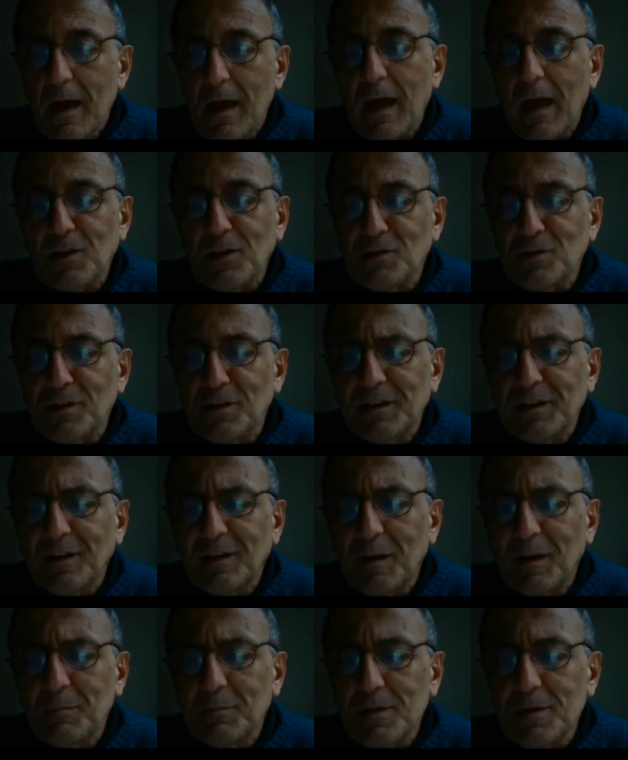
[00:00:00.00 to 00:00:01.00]
Actually,
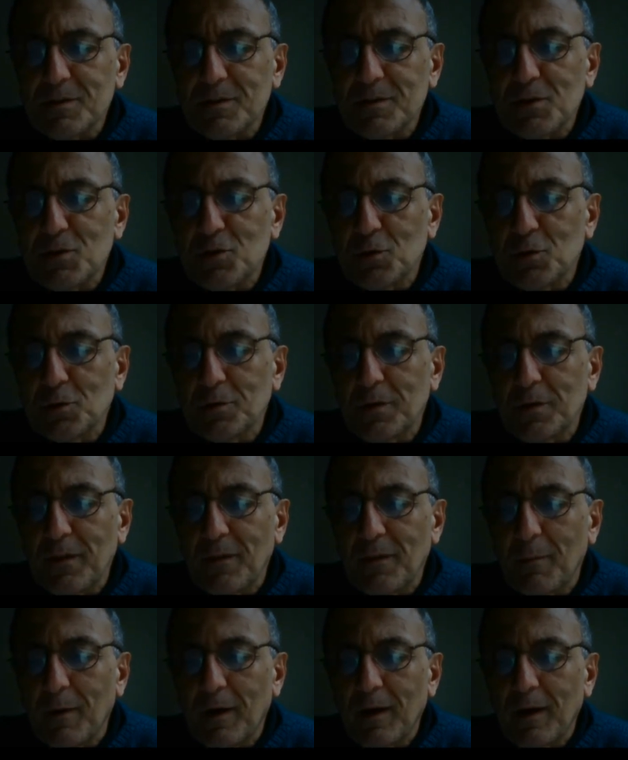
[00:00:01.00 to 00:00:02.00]
I'm not so sure
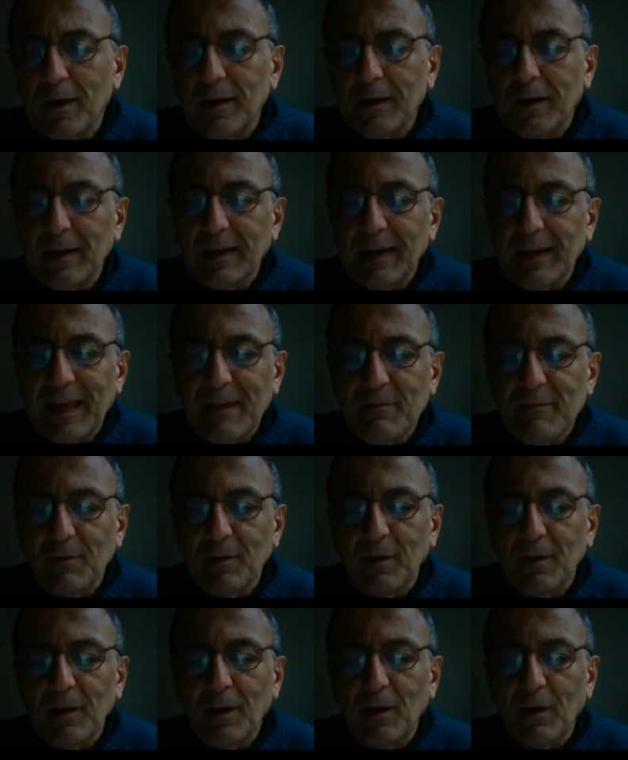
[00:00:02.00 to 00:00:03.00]
that my
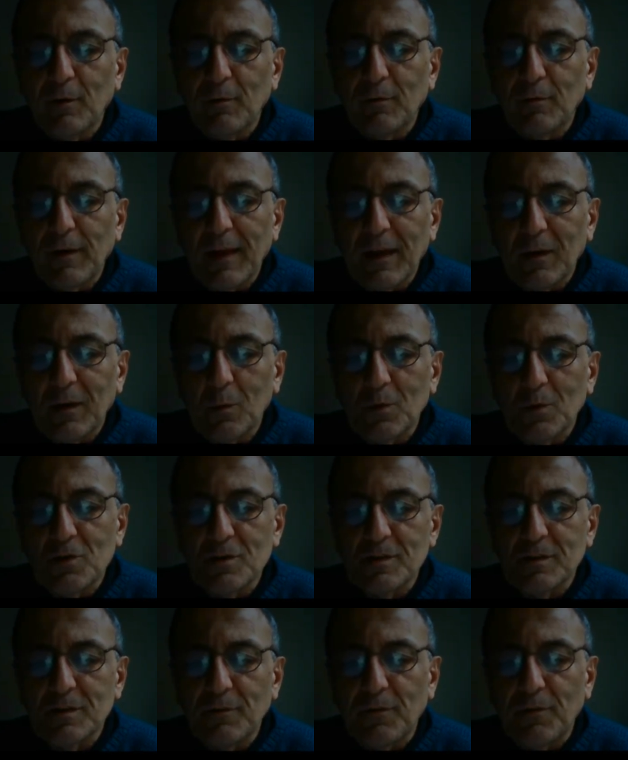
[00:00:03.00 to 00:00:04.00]
level of
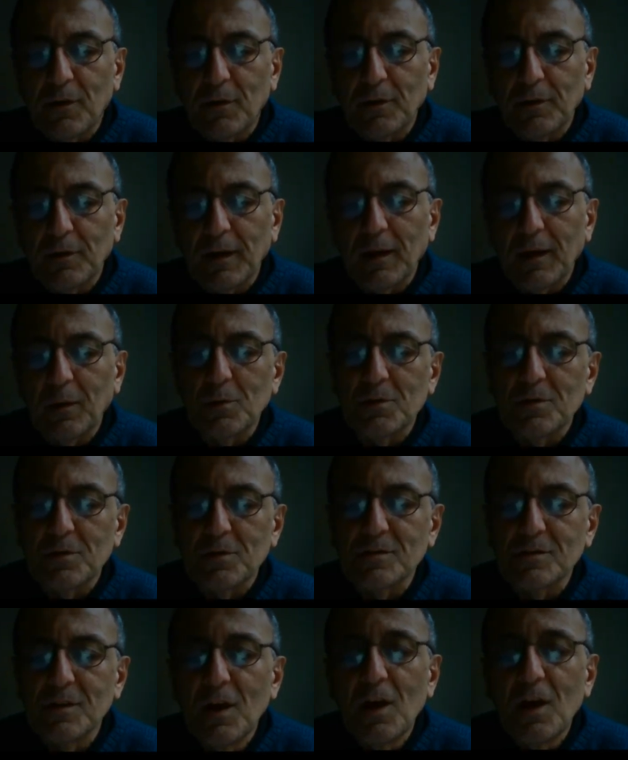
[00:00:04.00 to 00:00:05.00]
languages in foreign
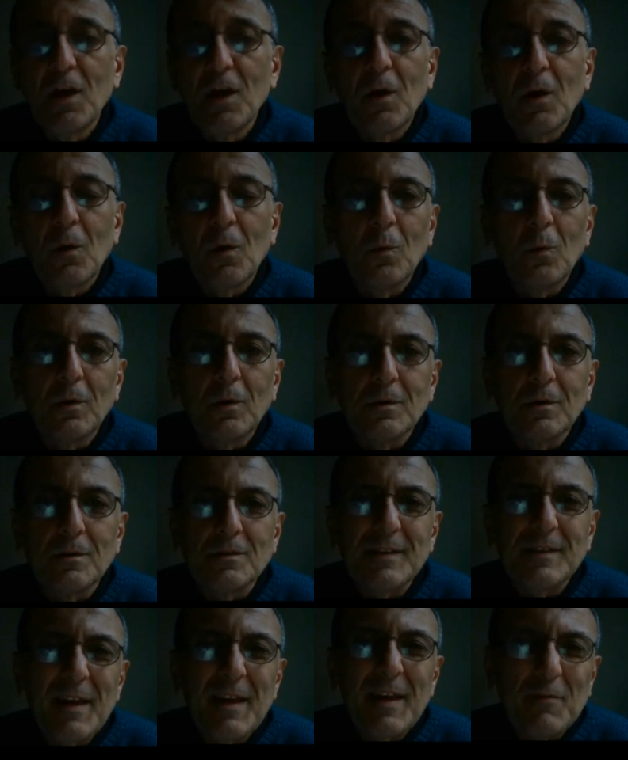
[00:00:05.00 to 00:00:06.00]
languages
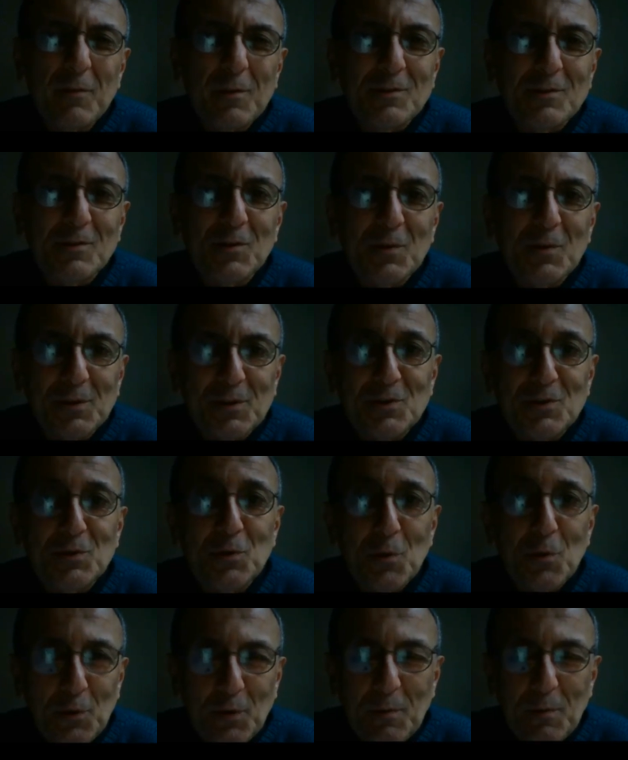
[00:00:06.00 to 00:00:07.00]
was ever as good as
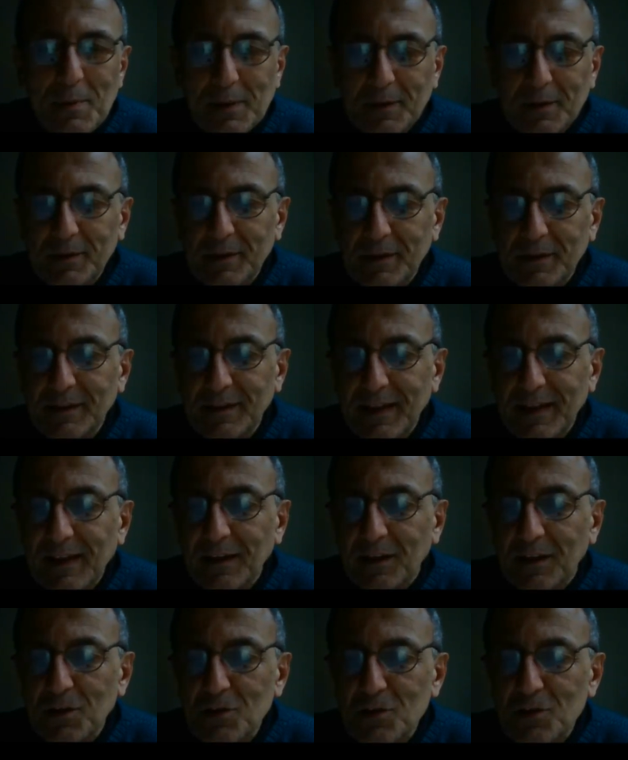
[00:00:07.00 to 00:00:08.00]
your ability in
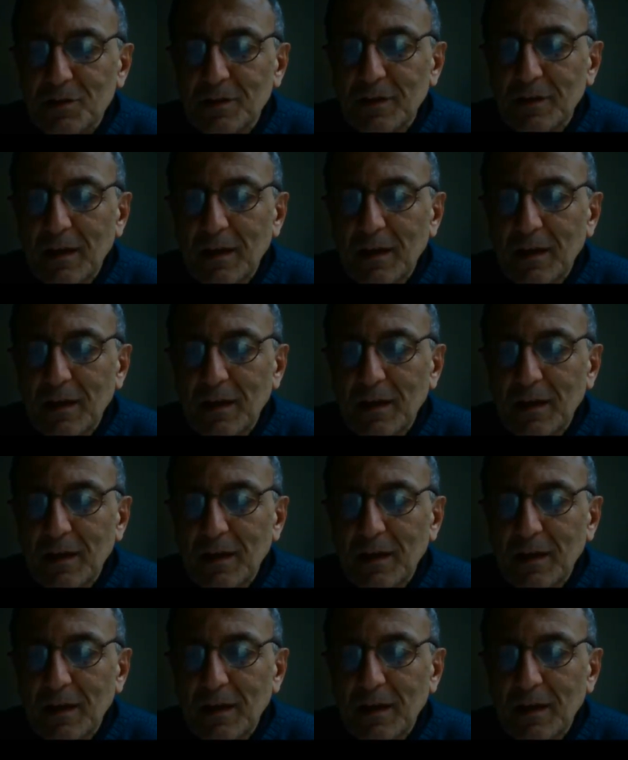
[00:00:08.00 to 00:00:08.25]
English,